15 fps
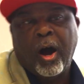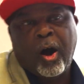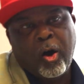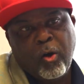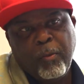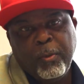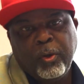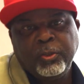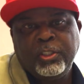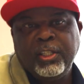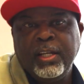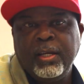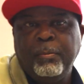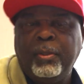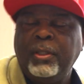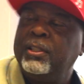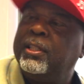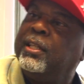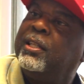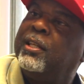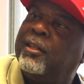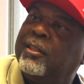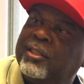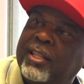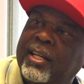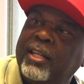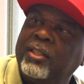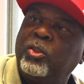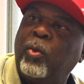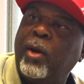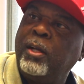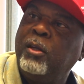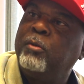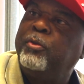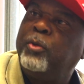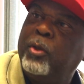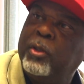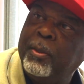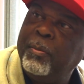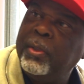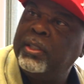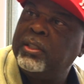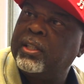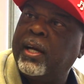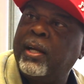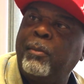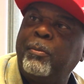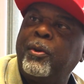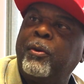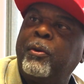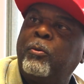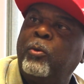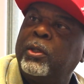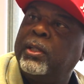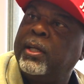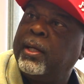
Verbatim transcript: Almost did, but didn't get a chance to. I look forward to meeting Tyler Perry one